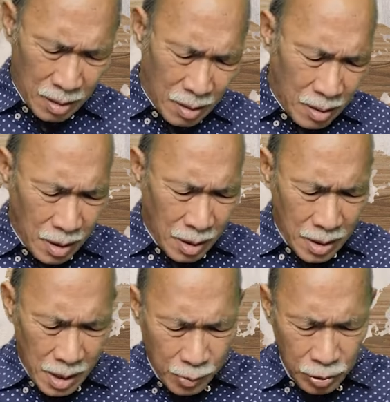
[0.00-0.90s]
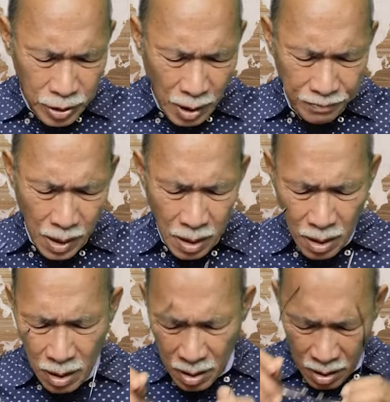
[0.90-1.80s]
In Hebrews
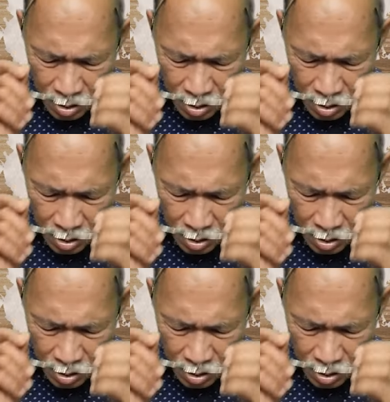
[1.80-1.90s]
chapter,